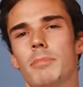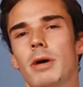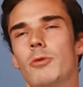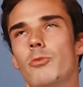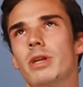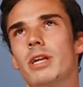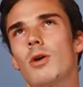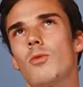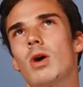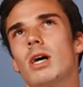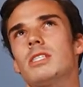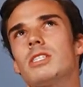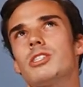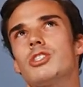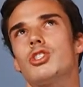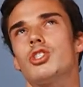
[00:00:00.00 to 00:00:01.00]
but we don't
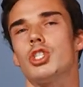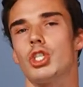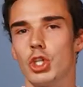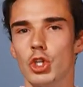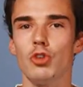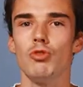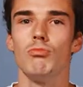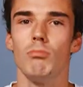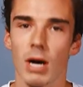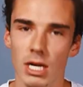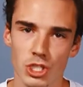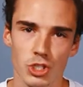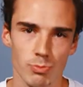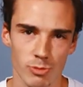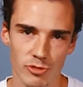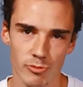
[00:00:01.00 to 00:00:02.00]
want too
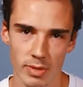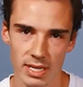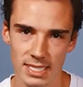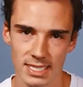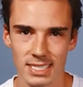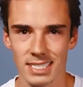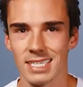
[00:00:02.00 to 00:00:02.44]
much movement.